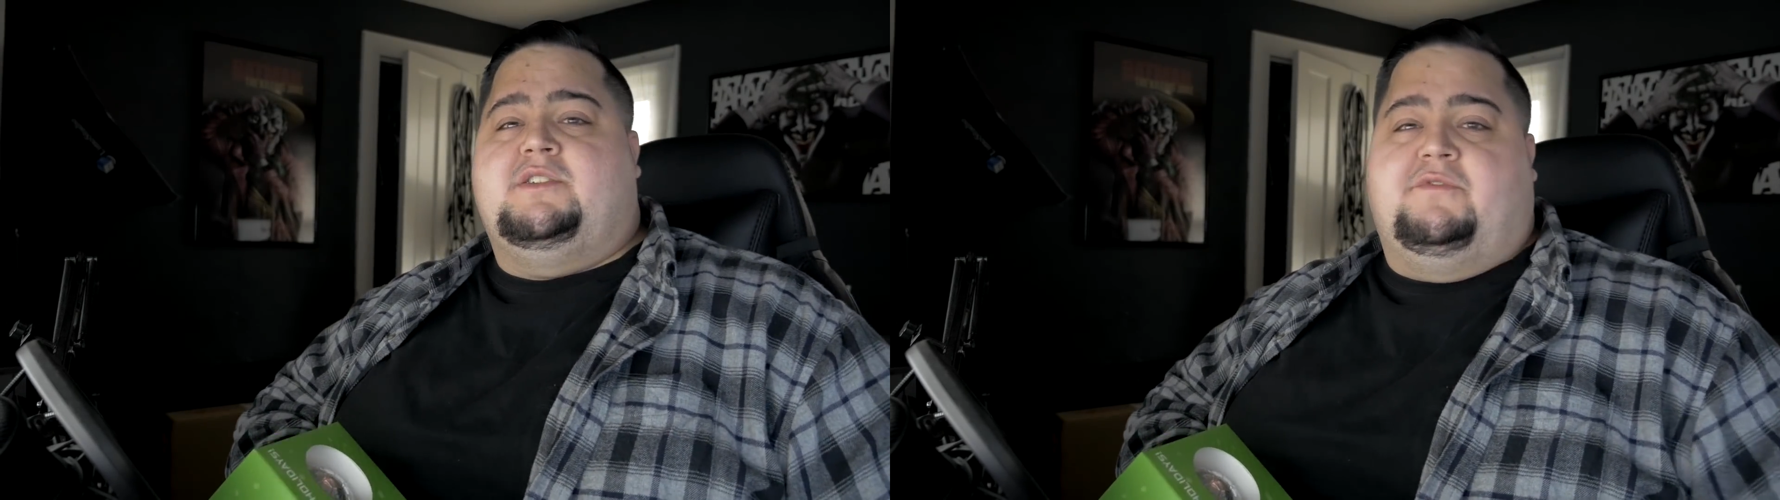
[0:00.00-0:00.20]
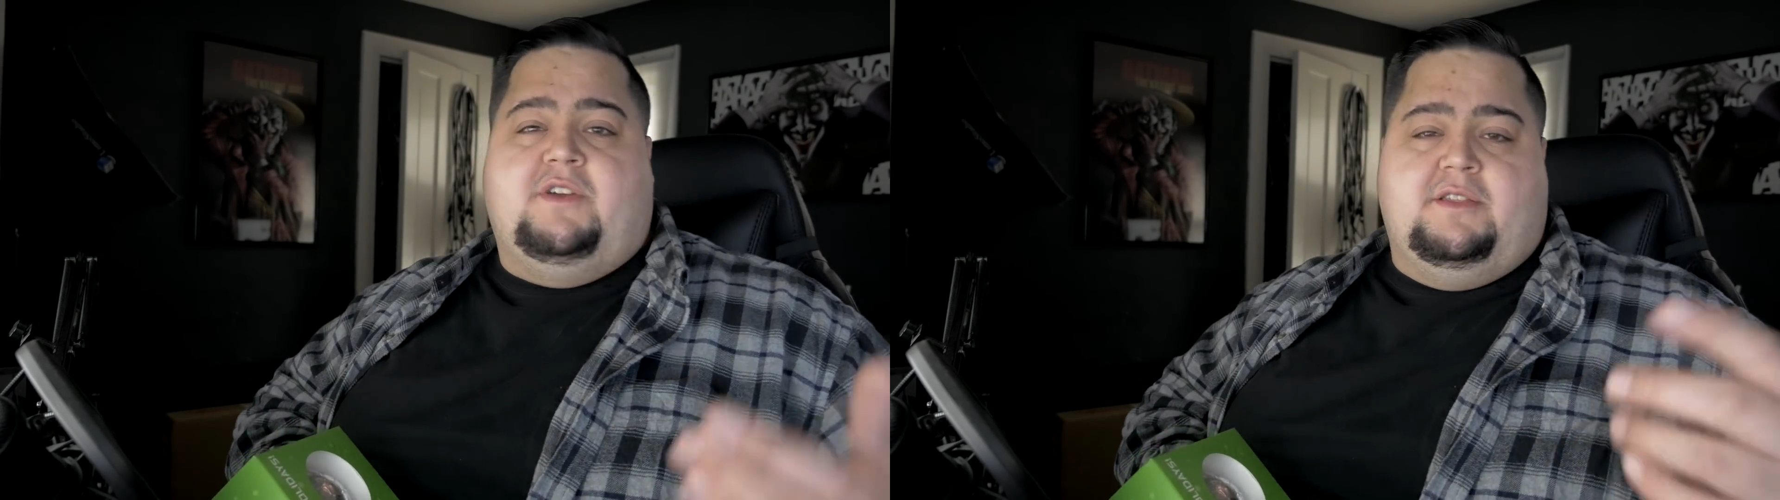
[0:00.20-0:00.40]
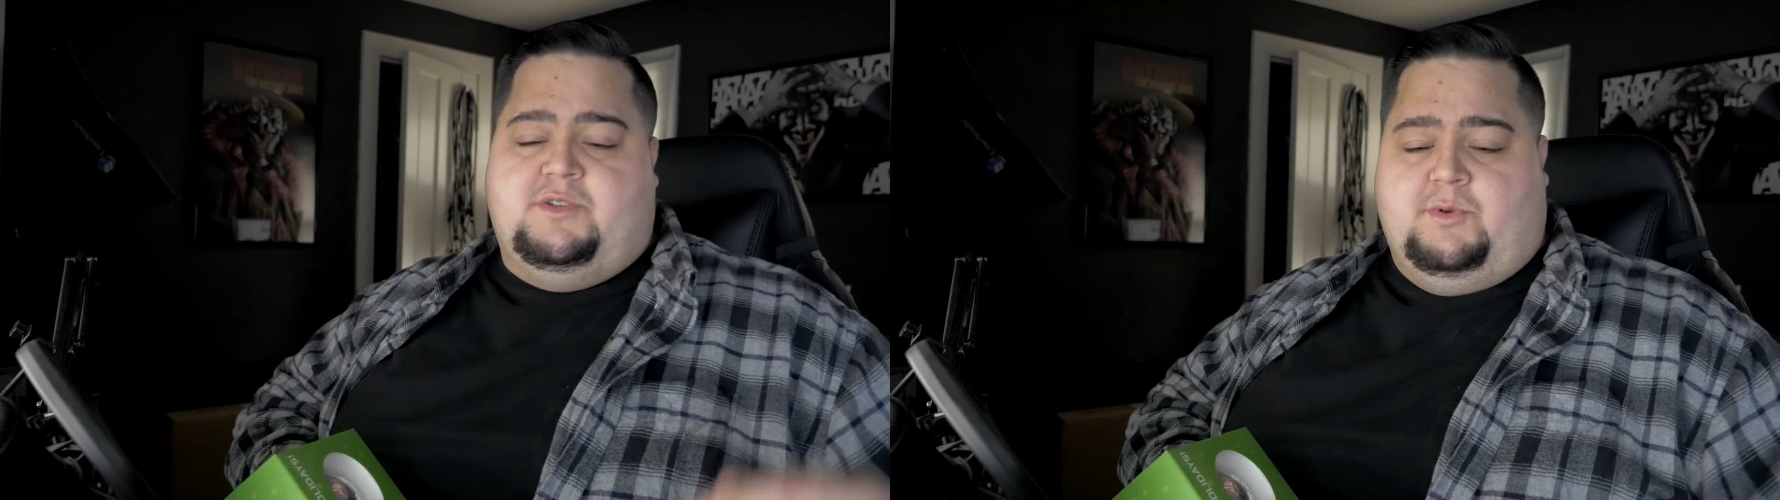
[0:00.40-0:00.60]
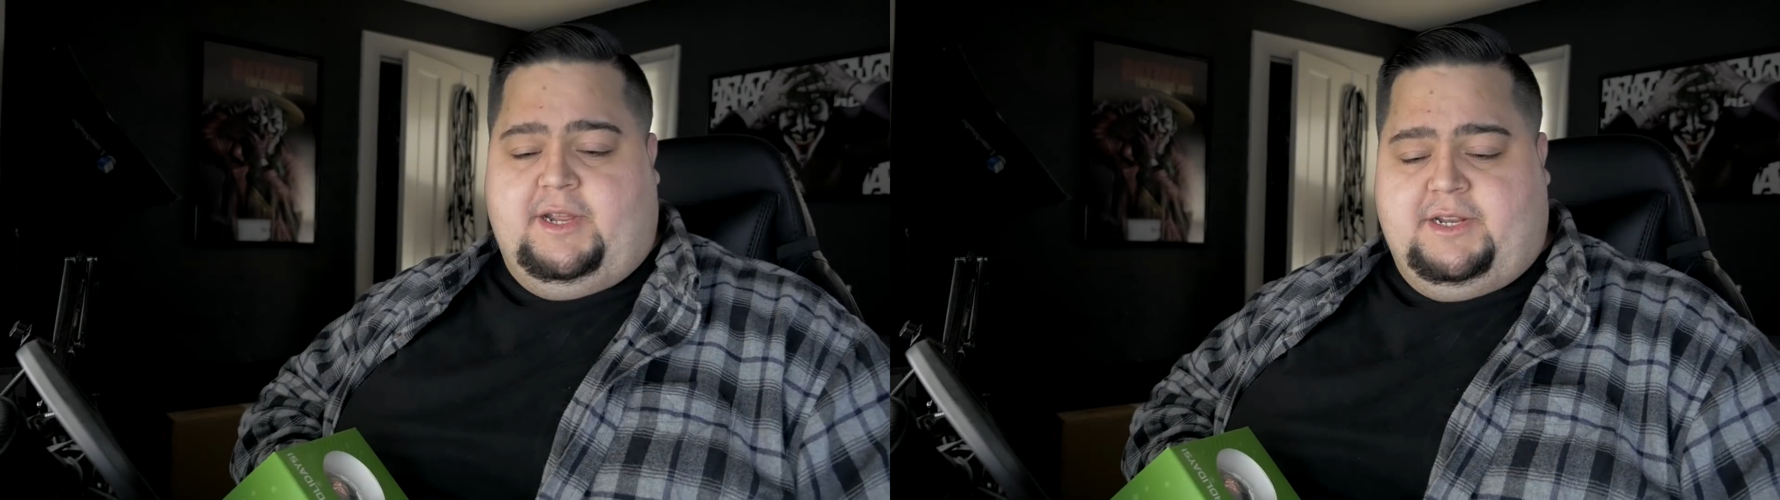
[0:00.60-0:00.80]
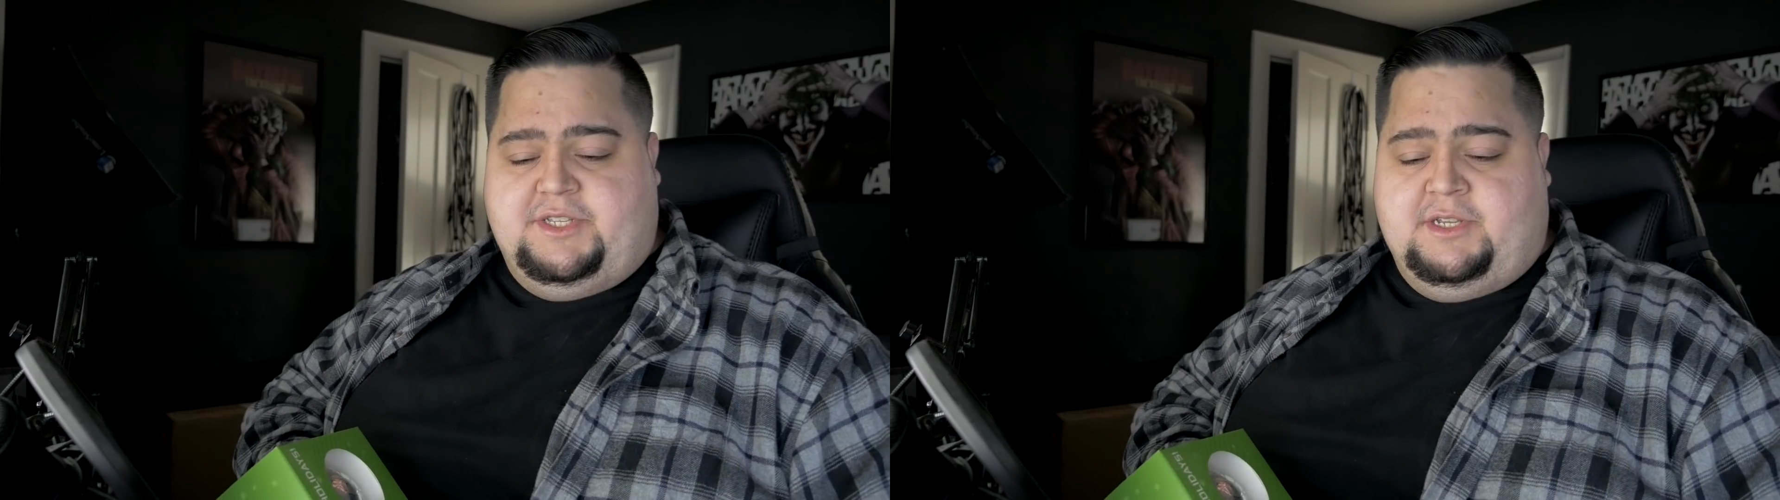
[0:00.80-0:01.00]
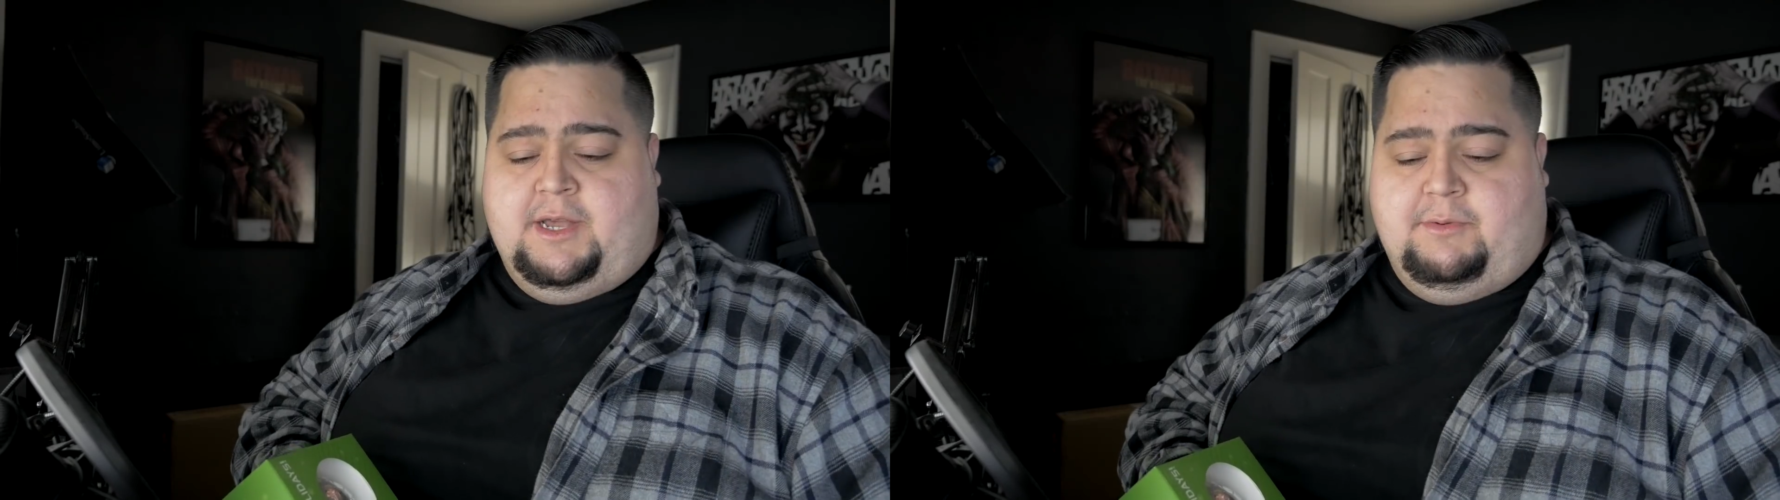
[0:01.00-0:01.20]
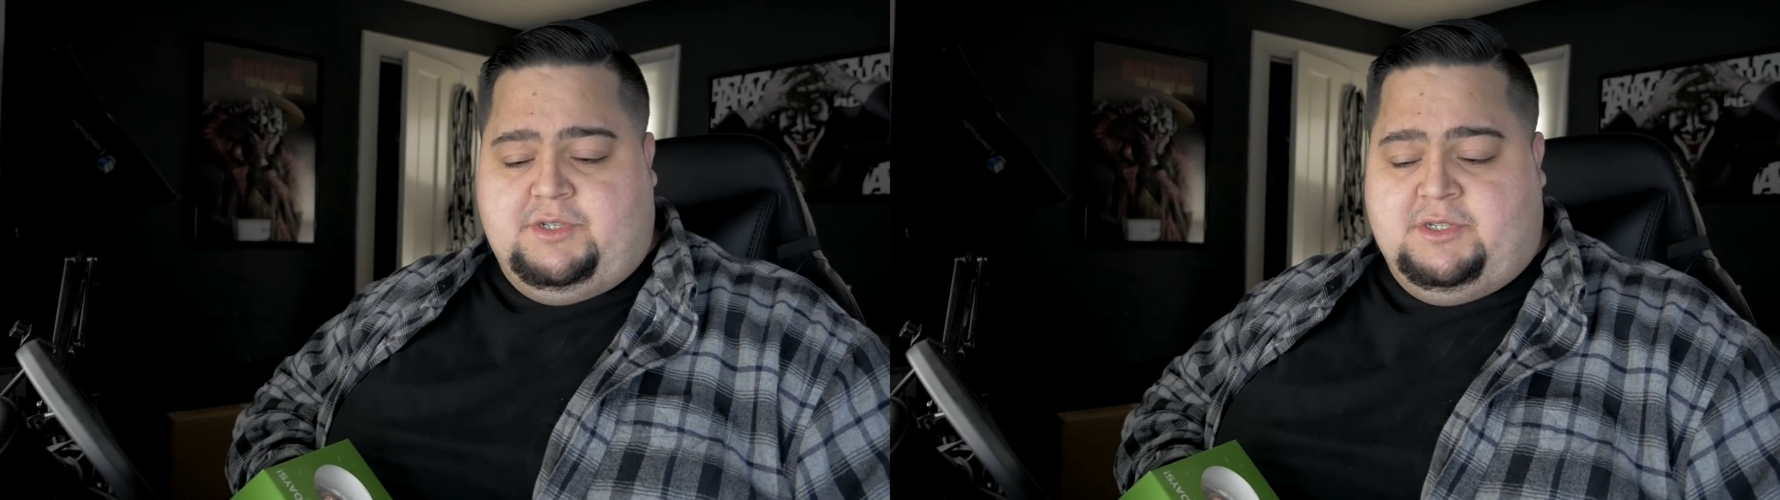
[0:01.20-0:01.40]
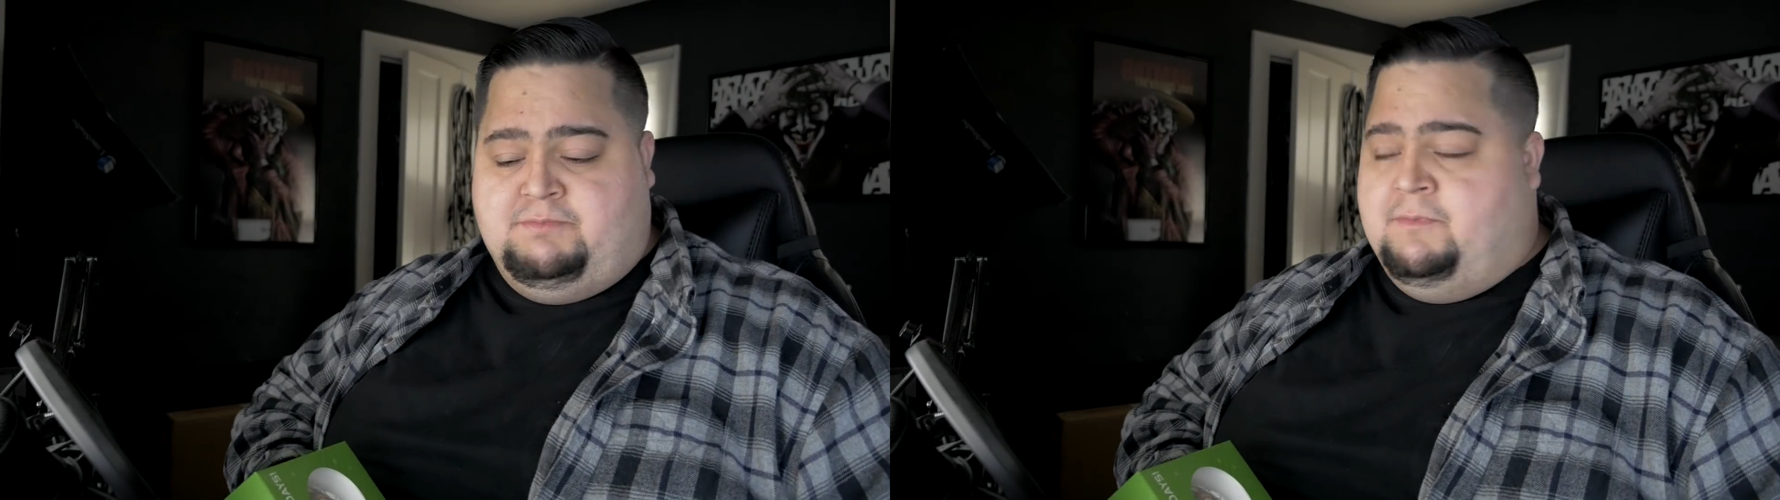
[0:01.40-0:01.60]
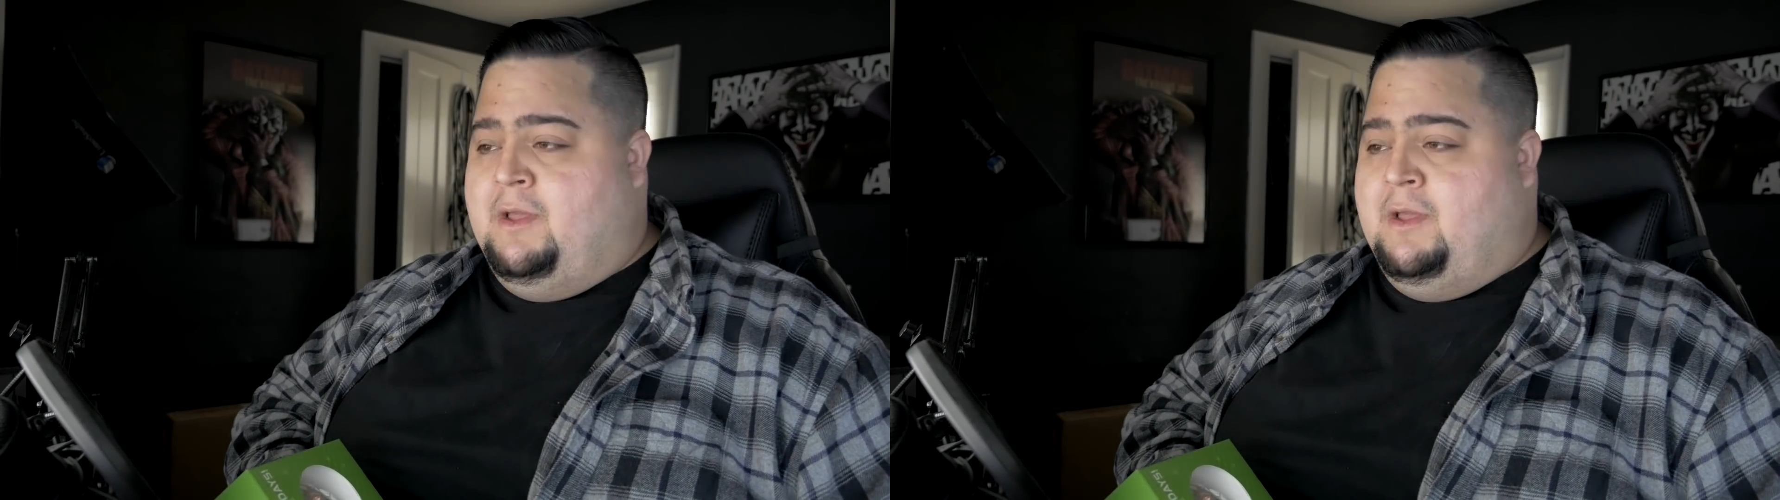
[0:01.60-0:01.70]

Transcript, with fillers: I've got twenty eighty Ti, which is